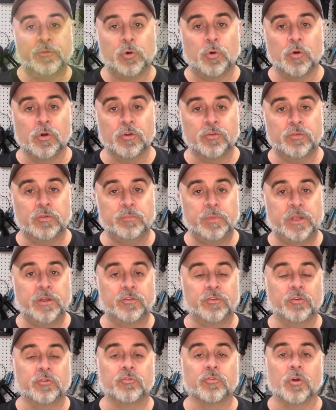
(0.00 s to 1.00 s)
course,
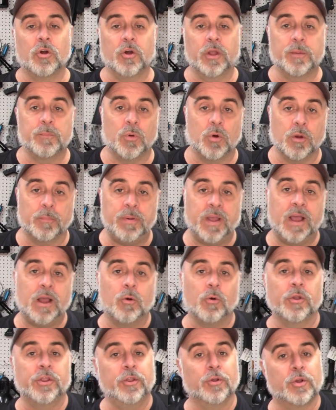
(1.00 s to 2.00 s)
because you're drawing more
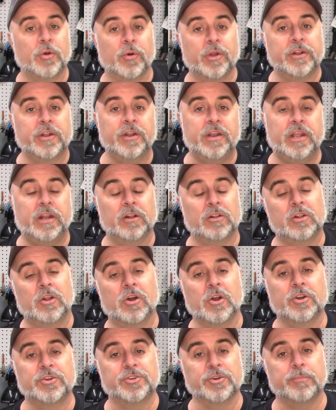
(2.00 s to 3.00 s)
power, you're going to need a
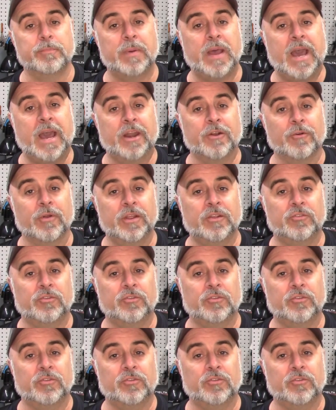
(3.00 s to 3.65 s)
larger battery.